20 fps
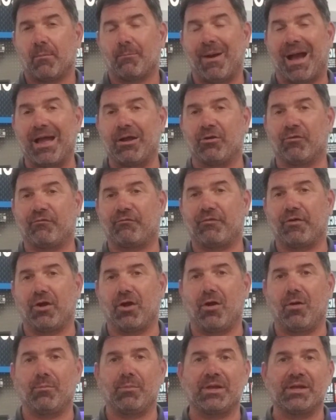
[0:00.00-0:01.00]

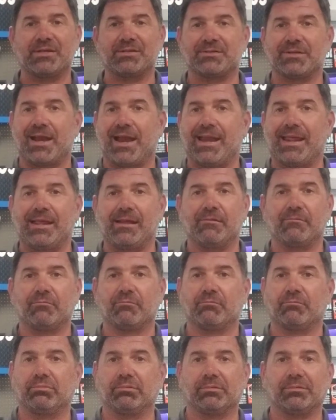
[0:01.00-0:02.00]
Biofilm is
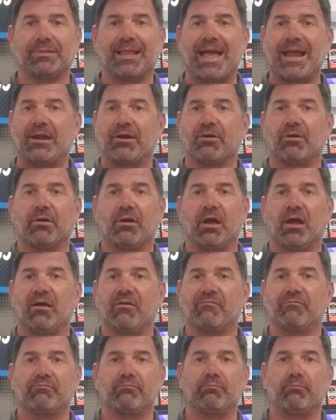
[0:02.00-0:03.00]
any layer
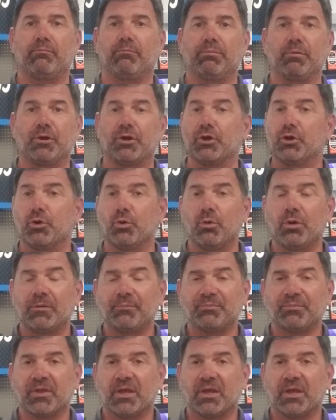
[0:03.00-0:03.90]
of goo,